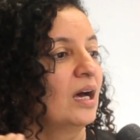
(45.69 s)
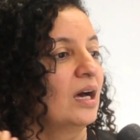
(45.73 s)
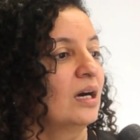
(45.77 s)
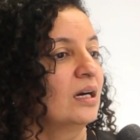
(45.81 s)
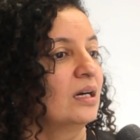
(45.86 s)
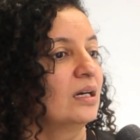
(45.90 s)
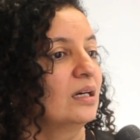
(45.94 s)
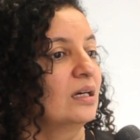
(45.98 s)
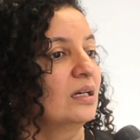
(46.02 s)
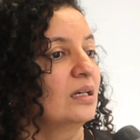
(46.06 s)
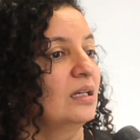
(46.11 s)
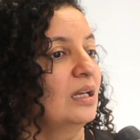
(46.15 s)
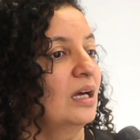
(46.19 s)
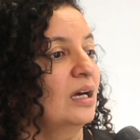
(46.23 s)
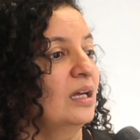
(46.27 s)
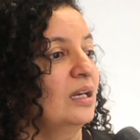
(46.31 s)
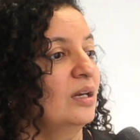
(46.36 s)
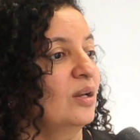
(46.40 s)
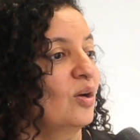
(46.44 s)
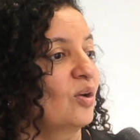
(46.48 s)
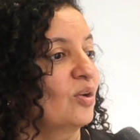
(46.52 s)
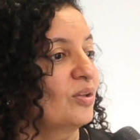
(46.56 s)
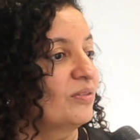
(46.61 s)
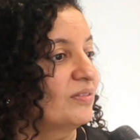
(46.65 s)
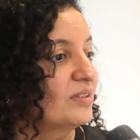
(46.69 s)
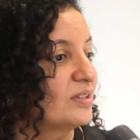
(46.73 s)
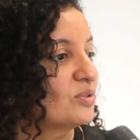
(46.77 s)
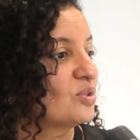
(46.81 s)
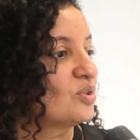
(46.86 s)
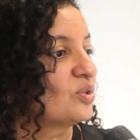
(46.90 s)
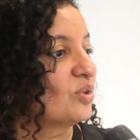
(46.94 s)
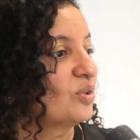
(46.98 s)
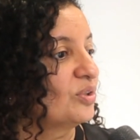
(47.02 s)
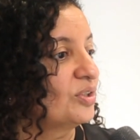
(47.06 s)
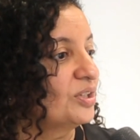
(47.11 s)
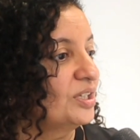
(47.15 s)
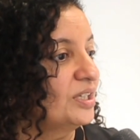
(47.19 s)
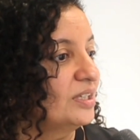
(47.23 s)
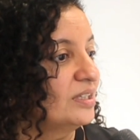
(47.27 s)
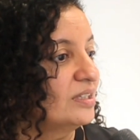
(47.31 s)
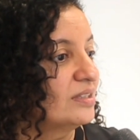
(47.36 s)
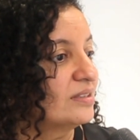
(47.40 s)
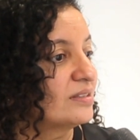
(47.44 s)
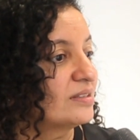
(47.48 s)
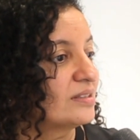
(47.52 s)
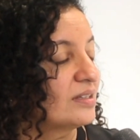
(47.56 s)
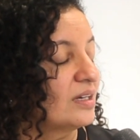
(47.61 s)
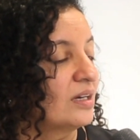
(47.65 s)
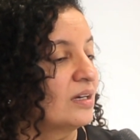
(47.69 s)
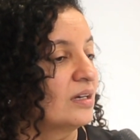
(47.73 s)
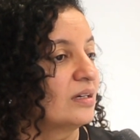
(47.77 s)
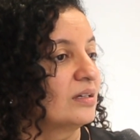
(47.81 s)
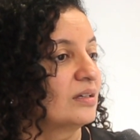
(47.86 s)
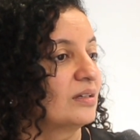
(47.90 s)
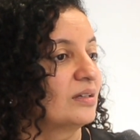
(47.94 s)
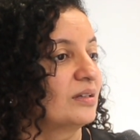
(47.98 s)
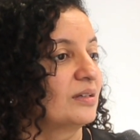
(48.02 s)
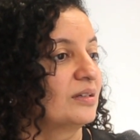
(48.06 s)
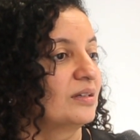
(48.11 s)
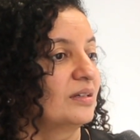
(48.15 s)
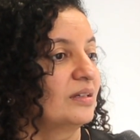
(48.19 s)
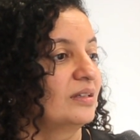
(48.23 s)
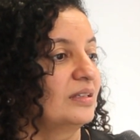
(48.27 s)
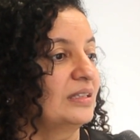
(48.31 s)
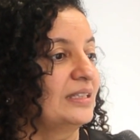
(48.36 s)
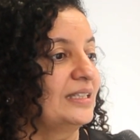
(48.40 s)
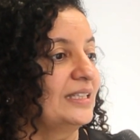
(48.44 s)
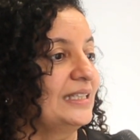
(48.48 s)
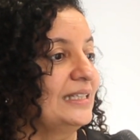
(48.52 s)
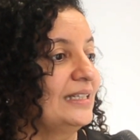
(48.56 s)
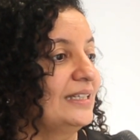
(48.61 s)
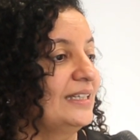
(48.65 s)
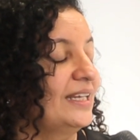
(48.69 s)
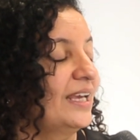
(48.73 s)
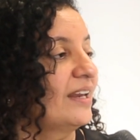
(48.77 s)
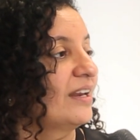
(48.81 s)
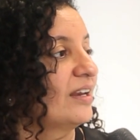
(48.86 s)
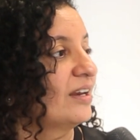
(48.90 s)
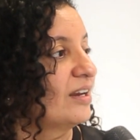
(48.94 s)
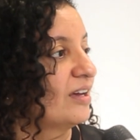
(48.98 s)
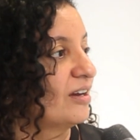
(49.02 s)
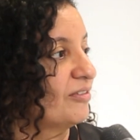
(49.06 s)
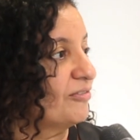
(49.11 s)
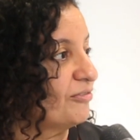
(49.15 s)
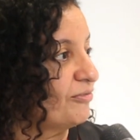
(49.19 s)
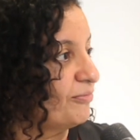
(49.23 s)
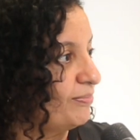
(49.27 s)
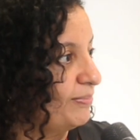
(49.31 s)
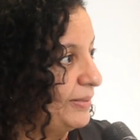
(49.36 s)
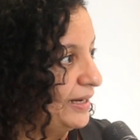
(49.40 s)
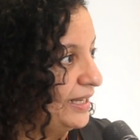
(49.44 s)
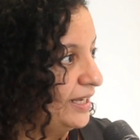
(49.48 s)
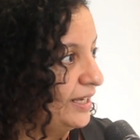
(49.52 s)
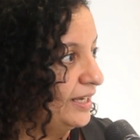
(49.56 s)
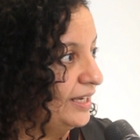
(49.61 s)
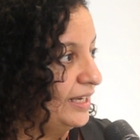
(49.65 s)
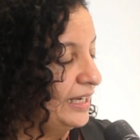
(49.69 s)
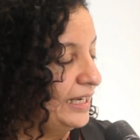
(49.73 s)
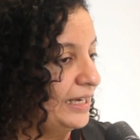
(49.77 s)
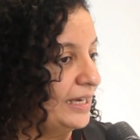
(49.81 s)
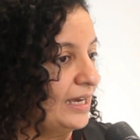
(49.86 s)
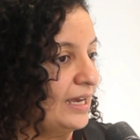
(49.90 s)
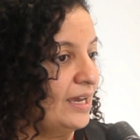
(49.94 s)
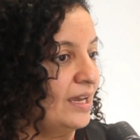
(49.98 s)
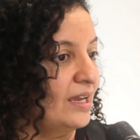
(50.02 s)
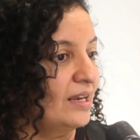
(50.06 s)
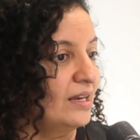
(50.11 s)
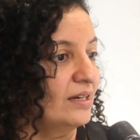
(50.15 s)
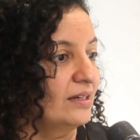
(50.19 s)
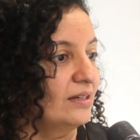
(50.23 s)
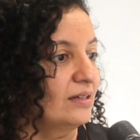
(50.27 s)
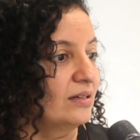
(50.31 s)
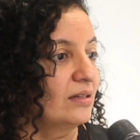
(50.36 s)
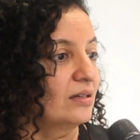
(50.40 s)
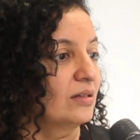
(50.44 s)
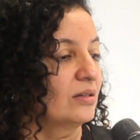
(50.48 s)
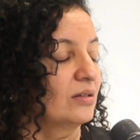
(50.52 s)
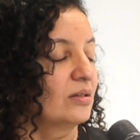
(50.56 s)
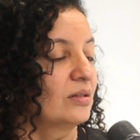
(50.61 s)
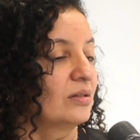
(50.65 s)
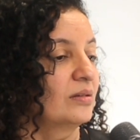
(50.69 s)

a lot of the stories didn't get enough play, and